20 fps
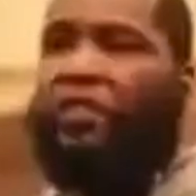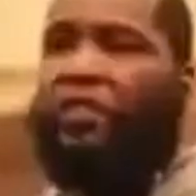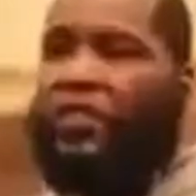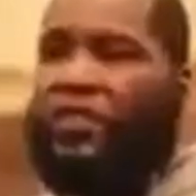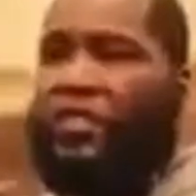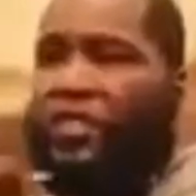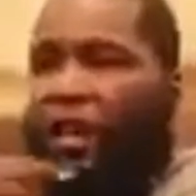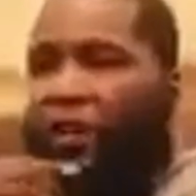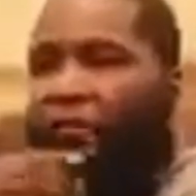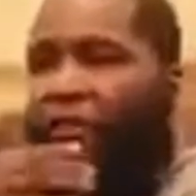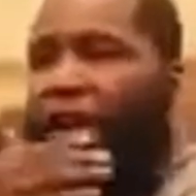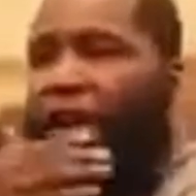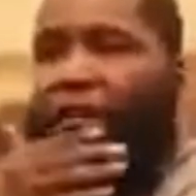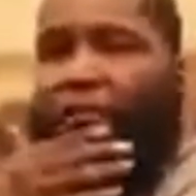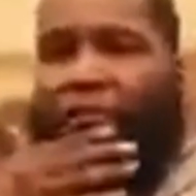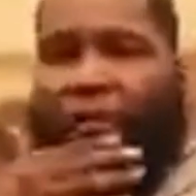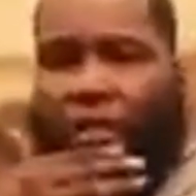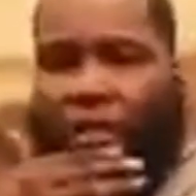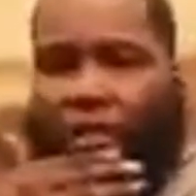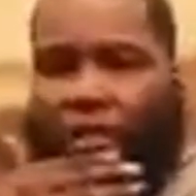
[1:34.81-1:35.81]
for self-hate
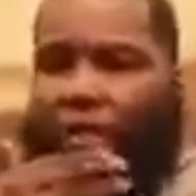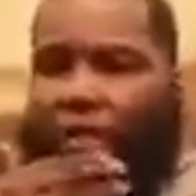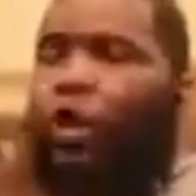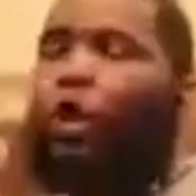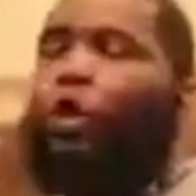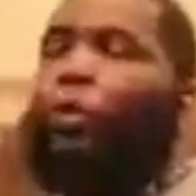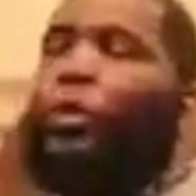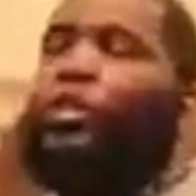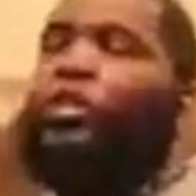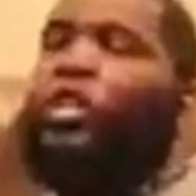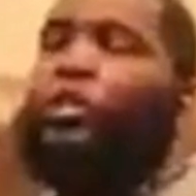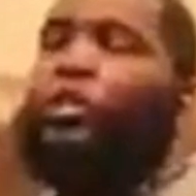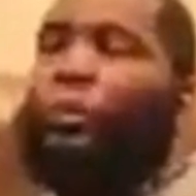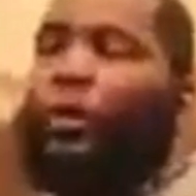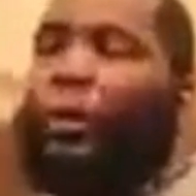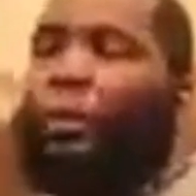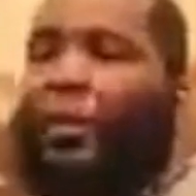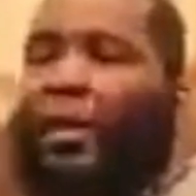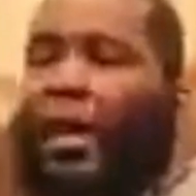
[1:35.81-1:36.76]
reasons. We just want to be